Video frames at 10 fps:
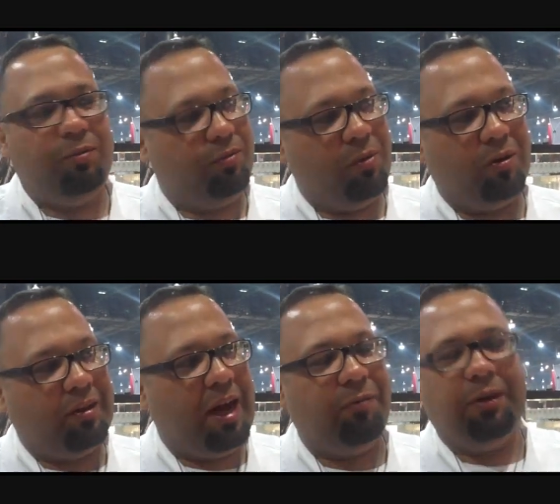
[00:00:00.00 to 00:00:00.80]
You smoke
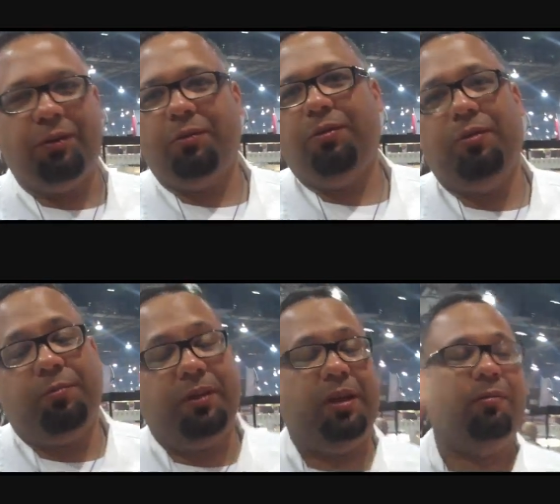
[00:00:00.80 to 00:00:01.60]
halfway through and
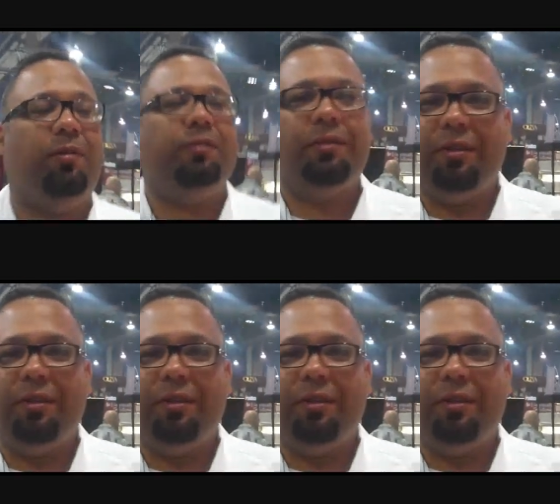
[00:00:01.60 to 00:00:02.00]
you'll be like, well,